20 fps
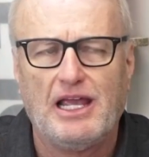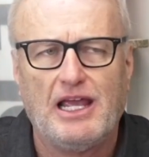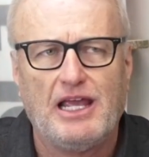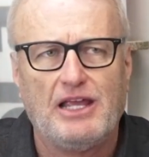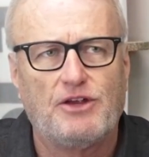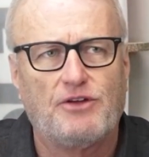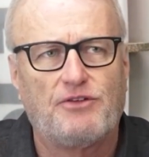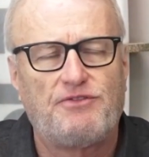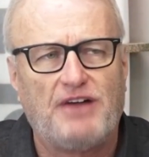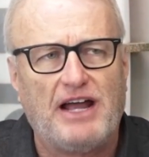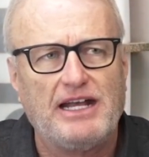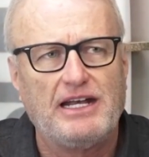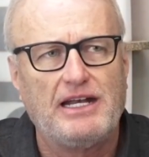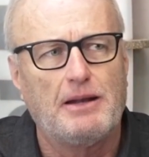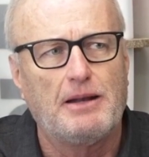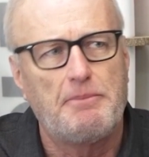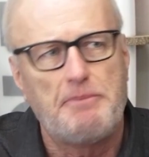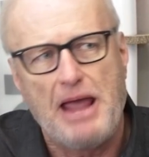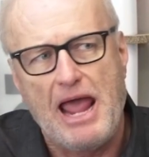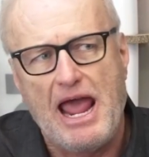finding
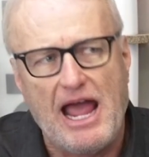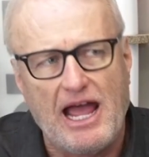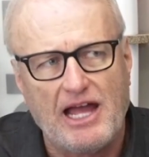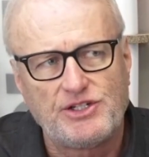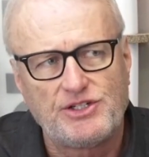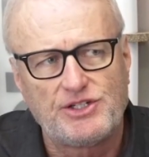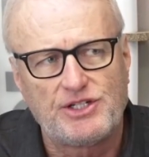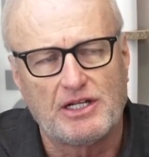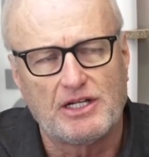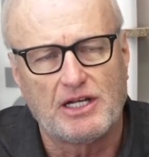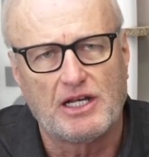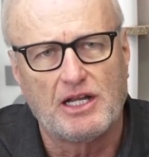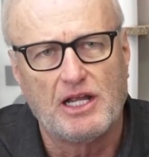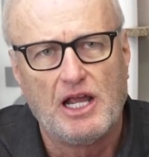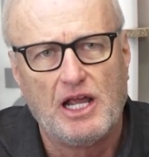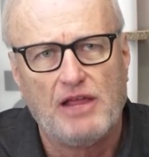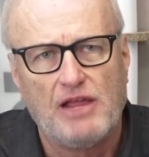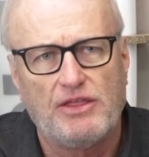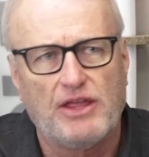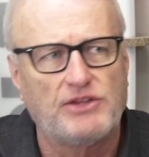a passion
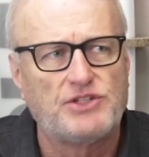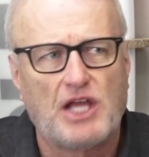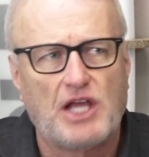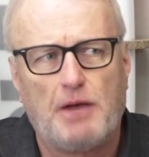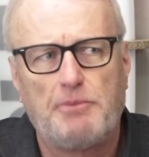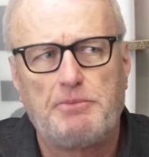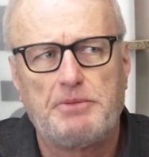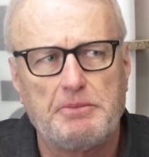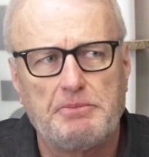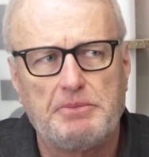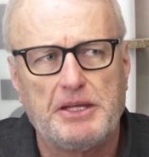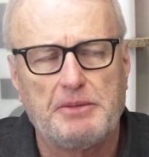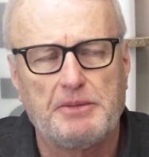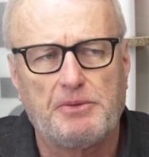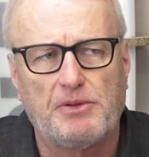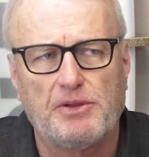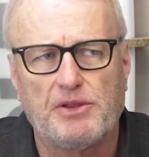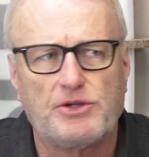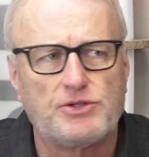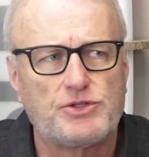that's helping
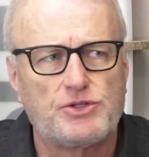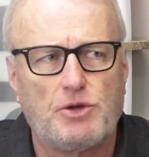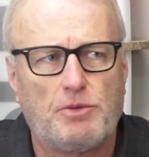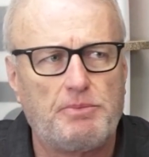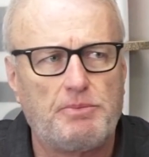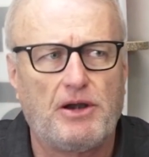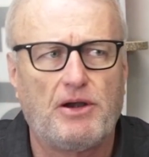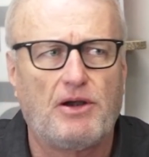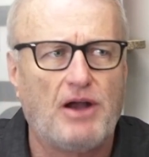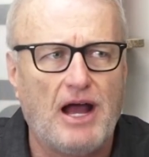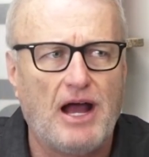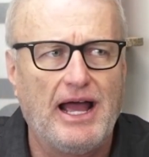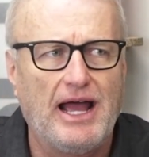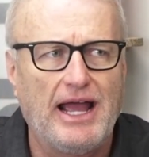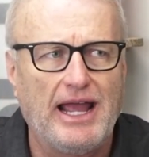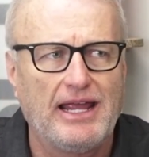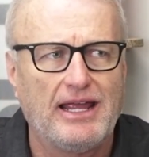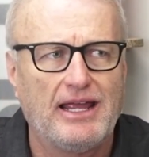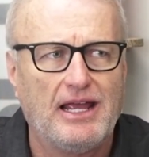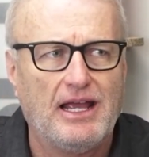people, and there's no better
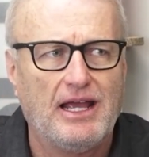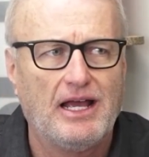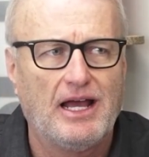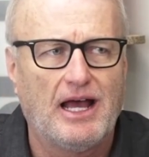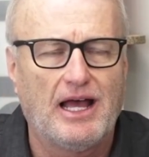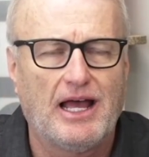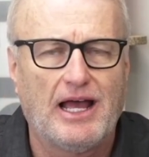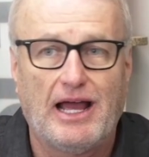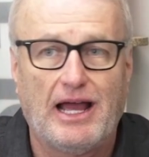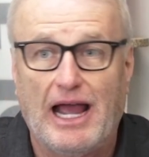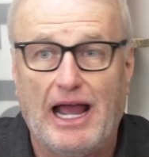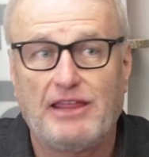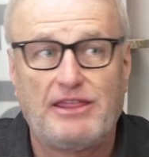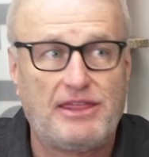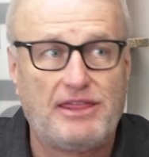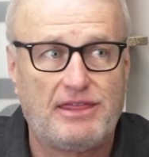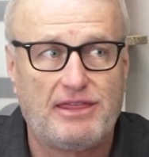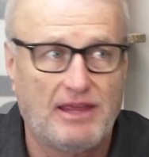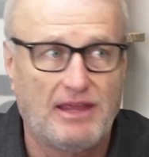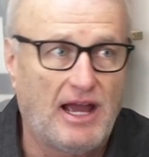high, I
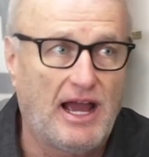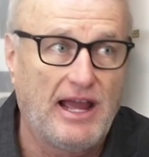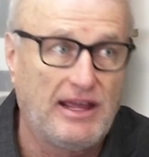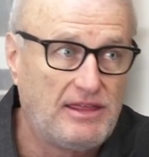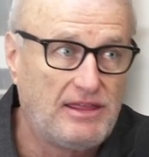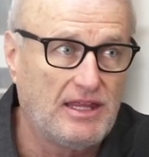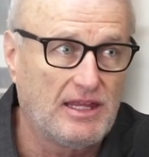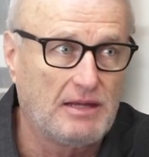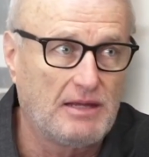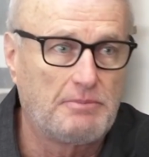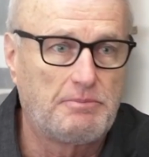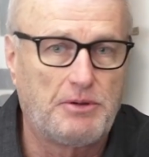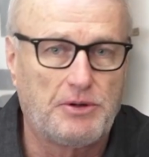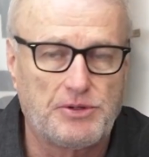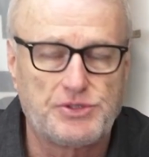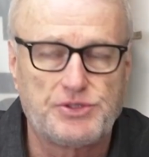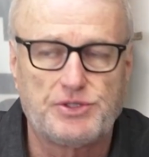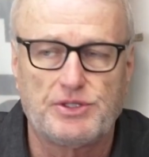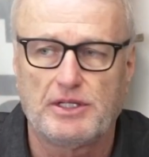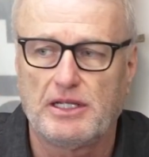think
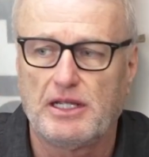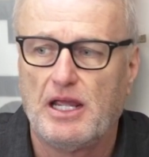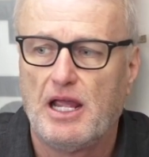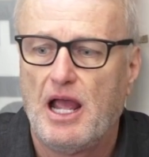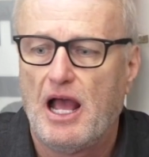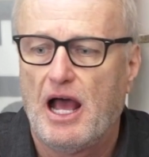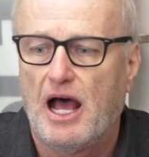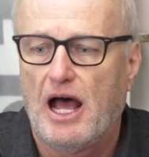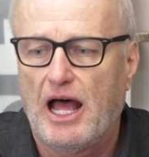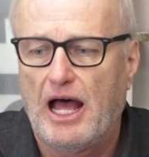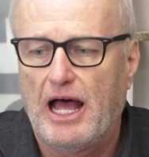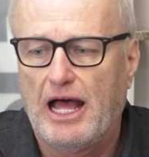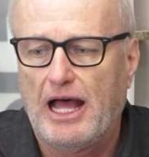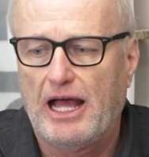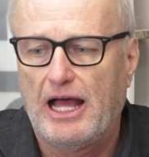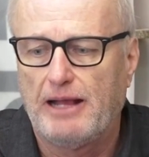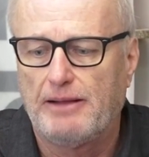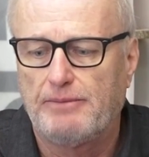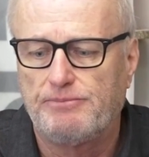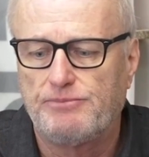personally.
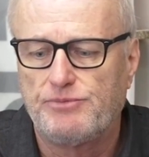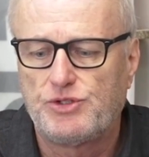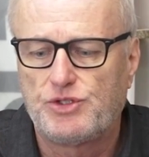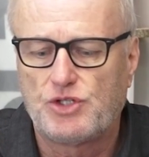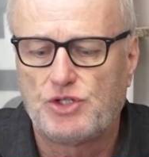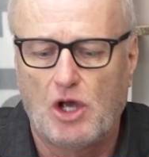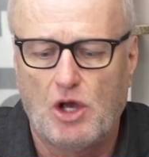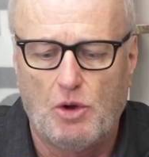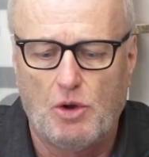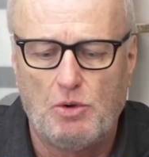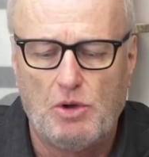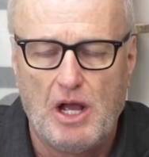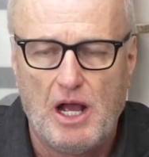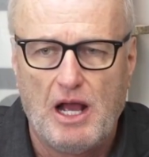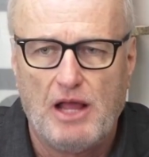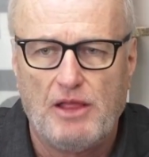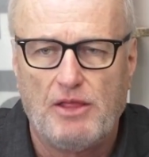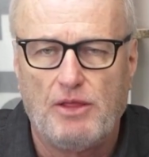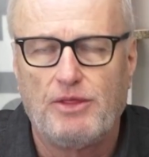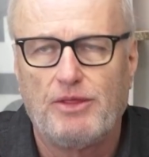So
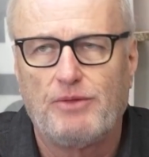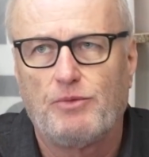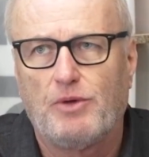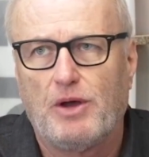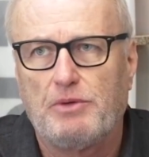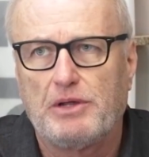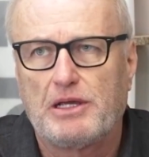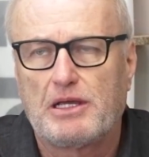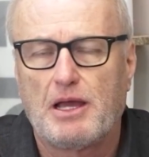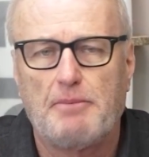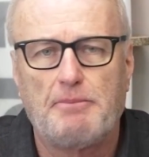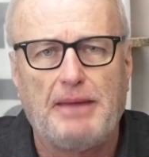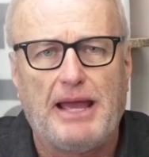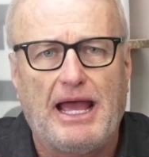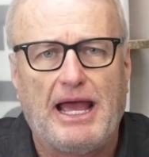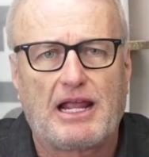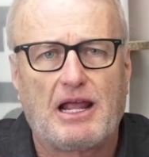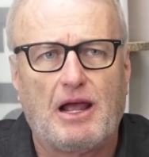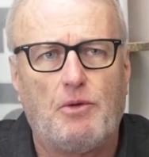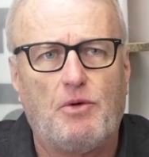when we come
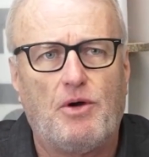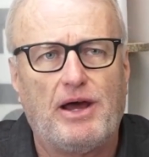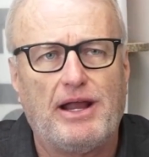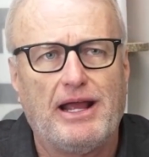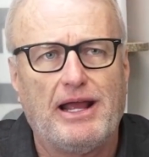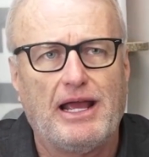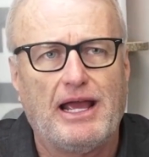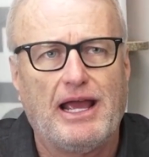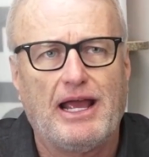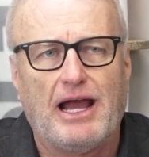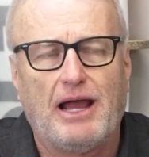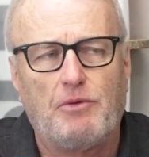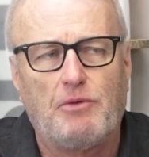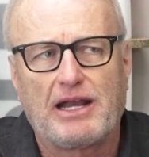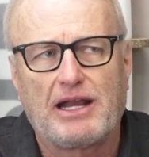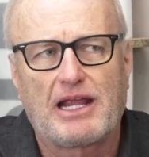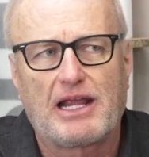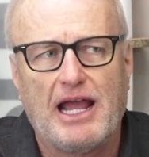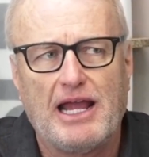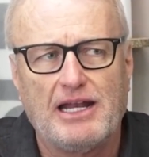back, I
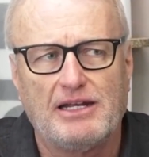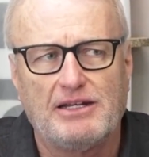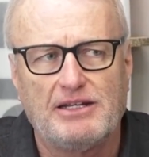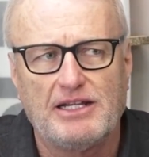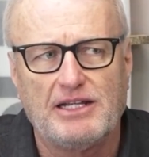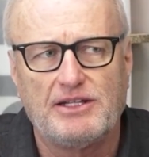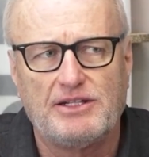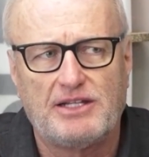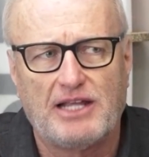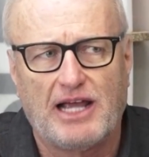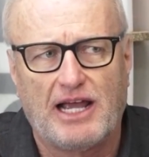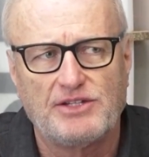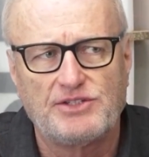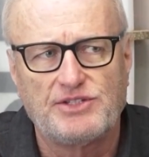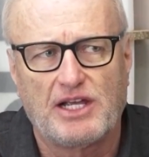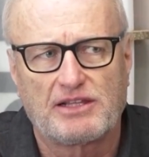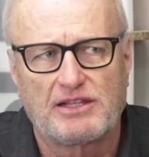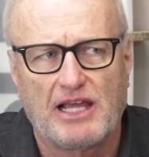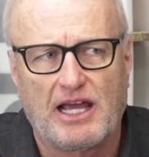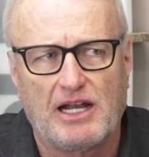want to kind of
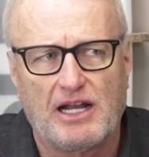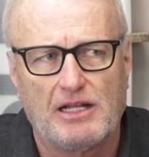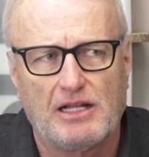dissect that a little